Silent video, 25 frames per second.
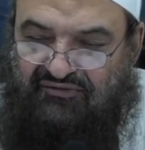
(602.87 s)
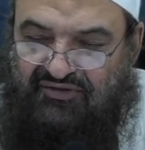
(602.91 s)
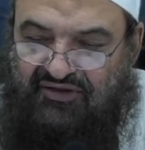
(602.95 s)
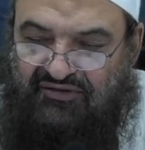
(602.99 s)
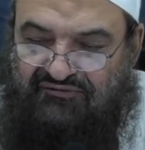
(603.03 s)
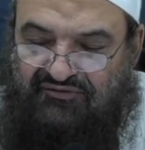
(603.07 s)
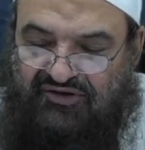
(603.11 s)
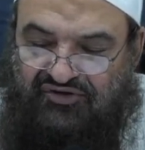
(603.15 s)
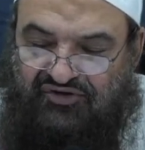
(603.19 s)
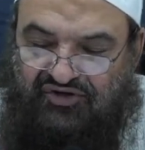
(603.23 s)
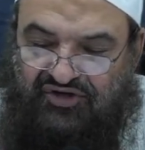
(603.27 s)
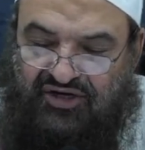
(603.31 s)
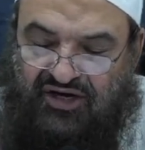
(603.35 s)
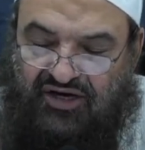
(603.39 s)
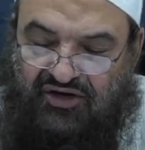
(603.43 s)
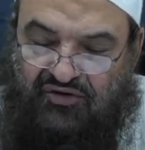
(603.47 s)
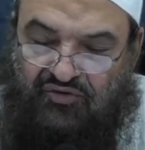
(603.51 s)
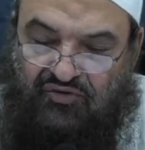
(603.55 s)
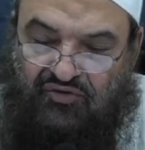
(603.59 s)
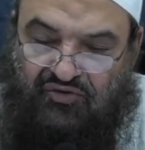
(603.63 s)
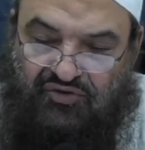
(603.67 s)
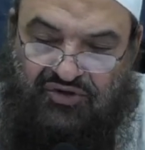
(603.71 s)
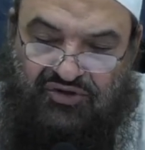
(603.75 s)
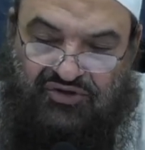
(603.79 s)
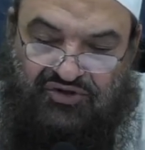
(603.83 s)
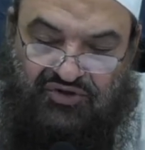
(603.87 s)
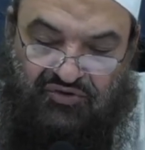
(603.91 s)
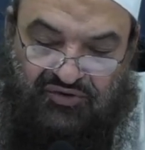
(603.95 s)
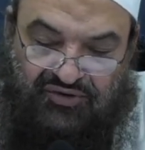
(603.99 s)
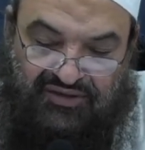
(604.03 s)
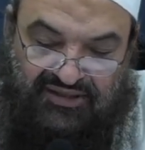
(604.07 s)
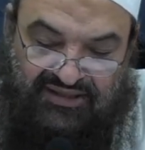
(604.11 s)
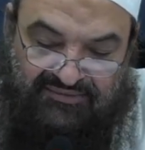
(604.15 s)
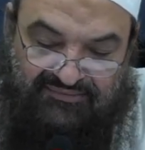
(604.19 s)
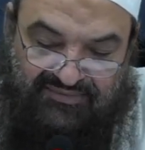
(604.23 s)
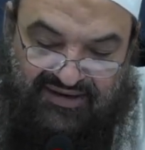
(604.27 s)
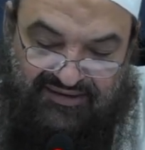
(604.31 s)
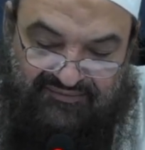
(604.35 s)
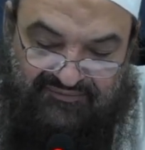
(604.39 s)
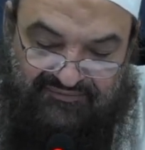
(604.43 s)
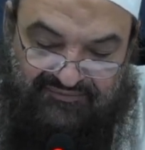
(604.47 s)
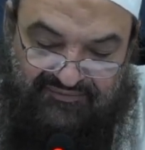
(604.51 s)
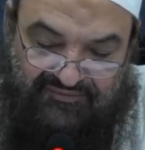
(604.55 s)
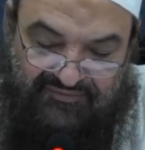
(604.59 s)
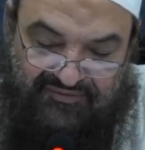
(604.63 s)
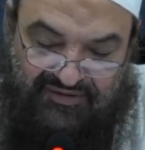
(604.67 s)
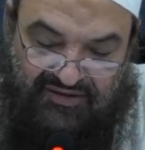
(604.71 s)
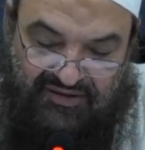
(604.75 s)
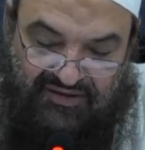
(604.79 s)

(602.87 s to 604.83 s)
you the victory according to your iman.